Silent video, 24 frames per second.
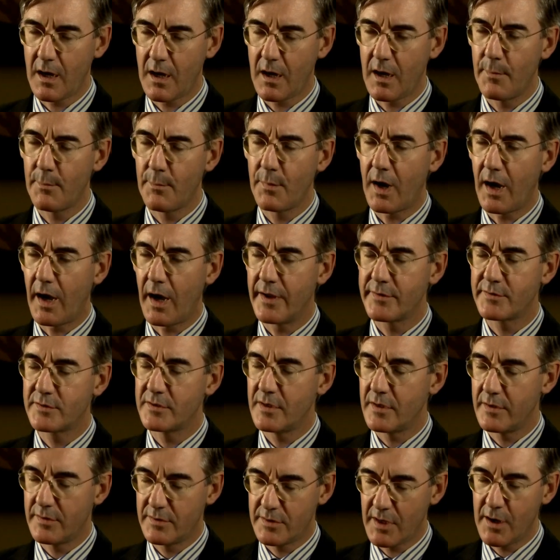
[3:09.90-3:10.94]
I
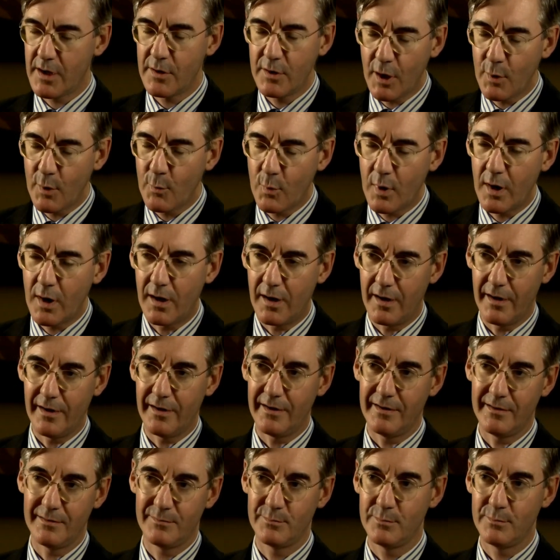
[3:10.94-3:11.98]
don't know
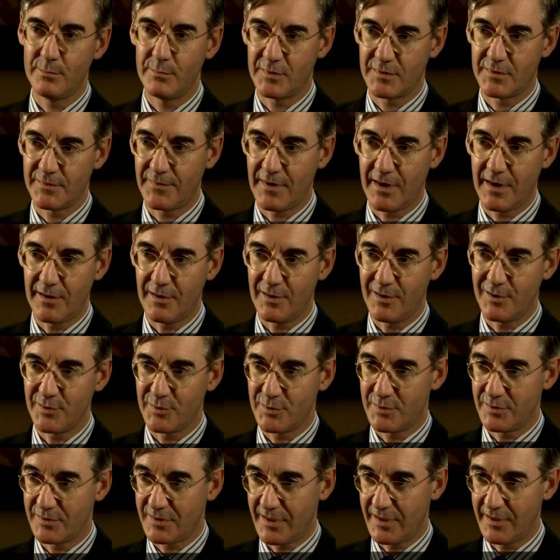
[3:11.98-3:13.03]
why Mr
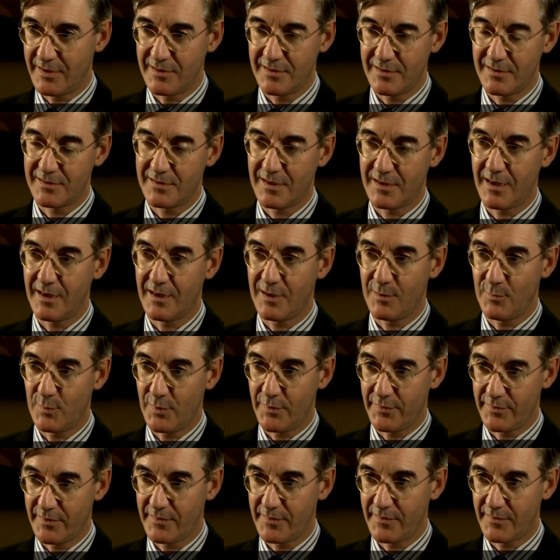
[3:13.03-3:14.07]
Farage decided to say he
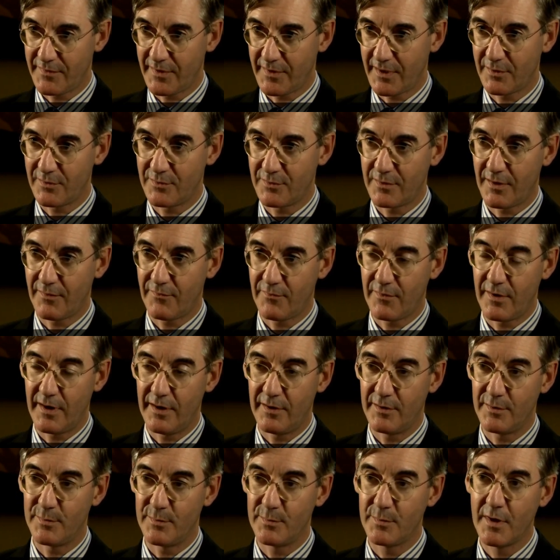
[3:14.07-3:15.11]
wanted a second
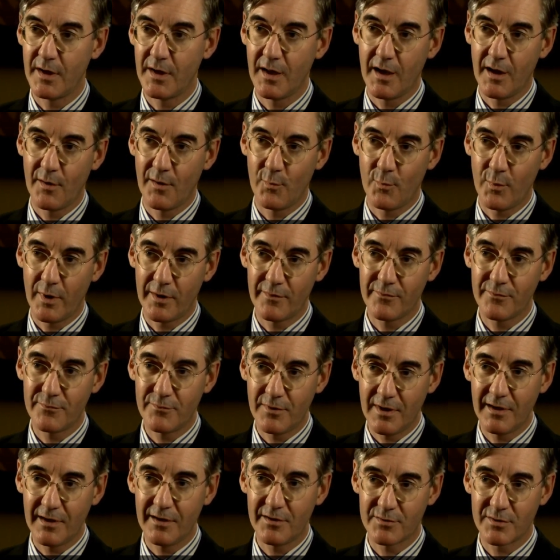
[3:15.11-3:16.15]
referendum. One of the
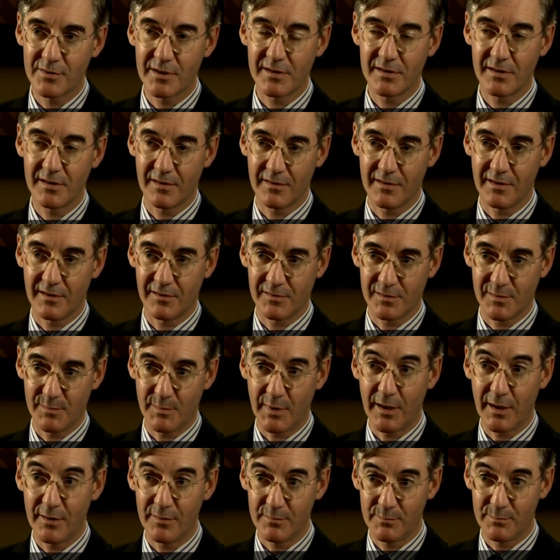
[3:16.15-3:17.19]
really interesting things
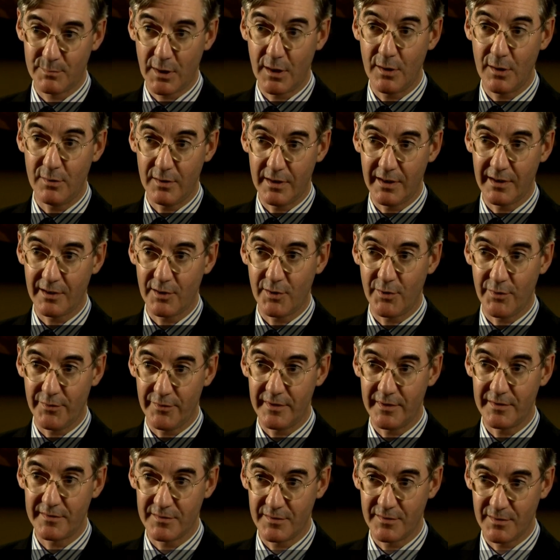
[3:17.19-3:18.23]
about polling on
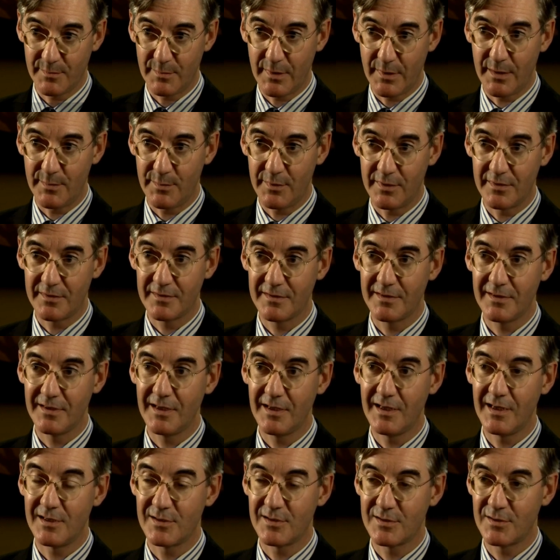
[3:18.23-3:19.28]
this at the moment
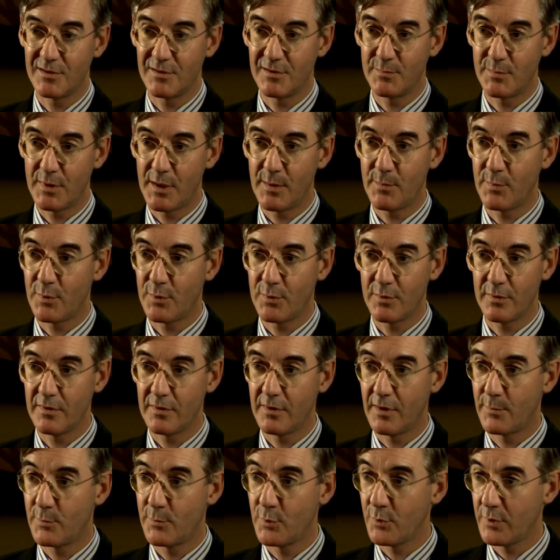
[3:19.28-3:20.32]
is that
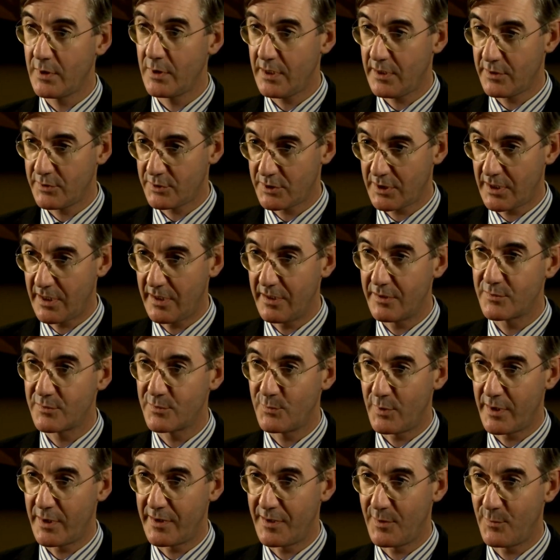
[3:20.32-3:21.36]
people are broadly unchanged
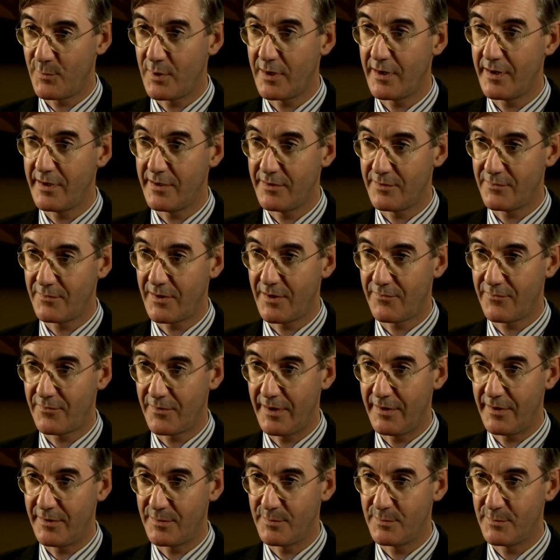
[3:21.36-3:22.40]
from where they were in the
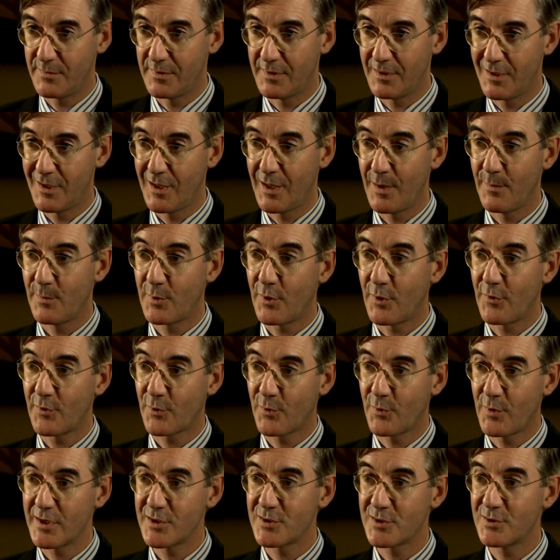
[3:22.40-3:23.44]
referendum. But on the
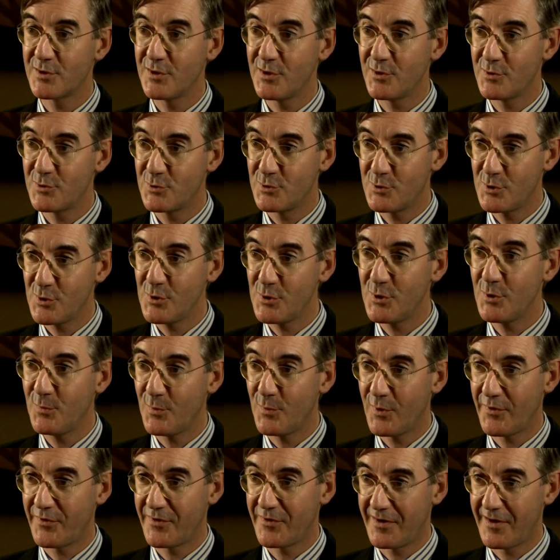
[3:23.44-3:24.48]
question, do you
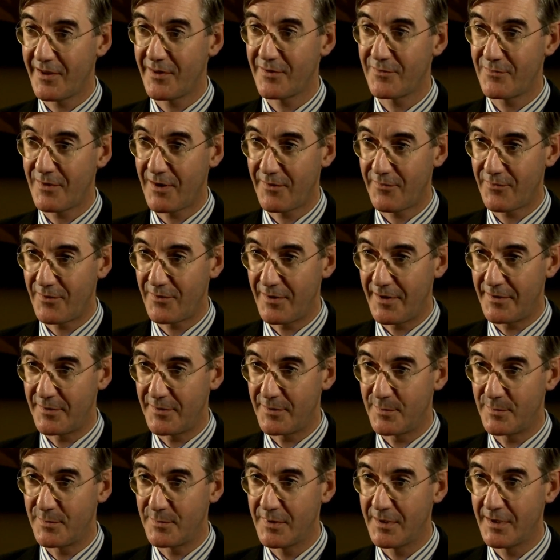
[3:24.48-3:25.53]
want another
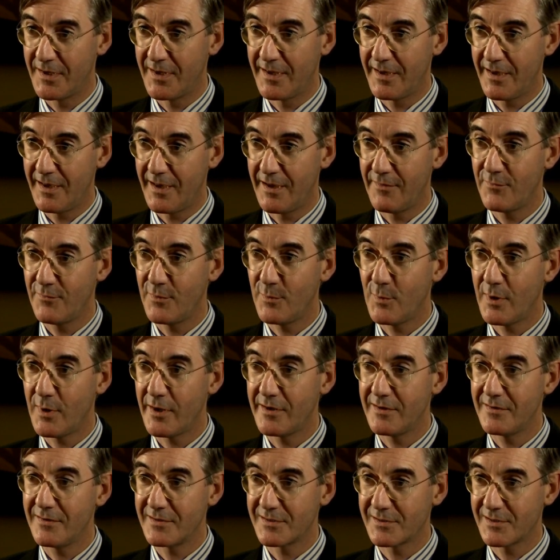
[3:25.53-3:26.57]
referendum,
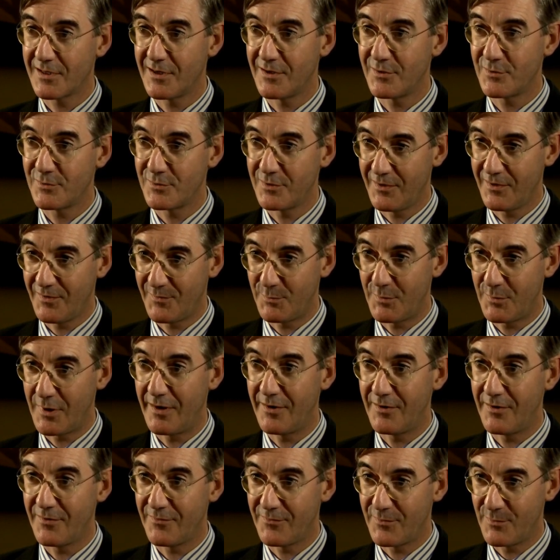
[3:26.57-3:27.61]
everyone in this country is
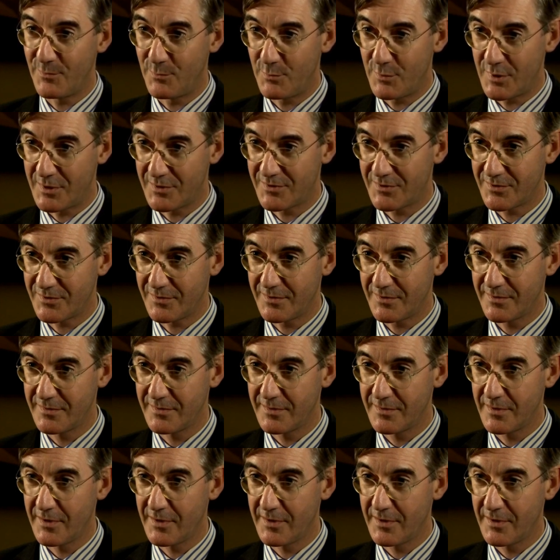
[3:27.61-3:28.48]
Brenda from Bristol.